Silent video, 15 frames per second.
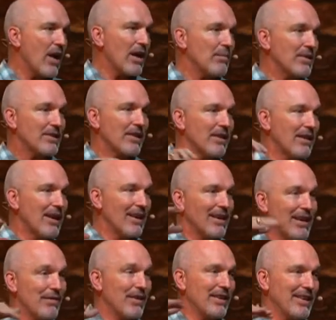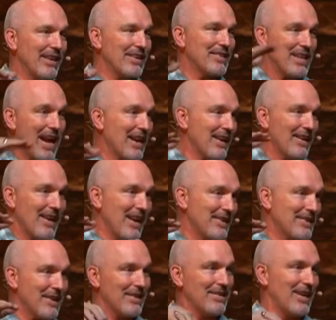I'm just going to live in the second
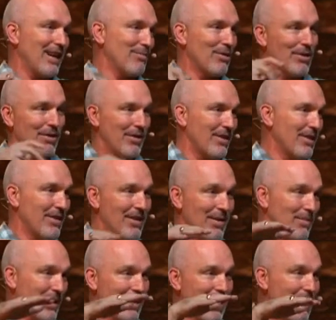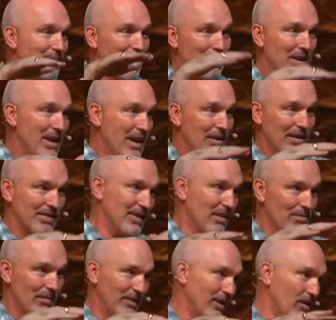nicest neighborhood, or I'm going to maybe
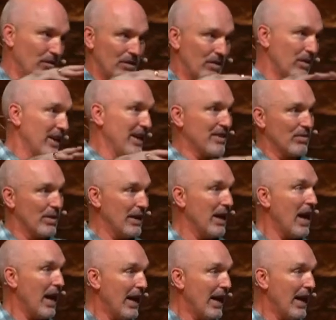send, you know, do this or this.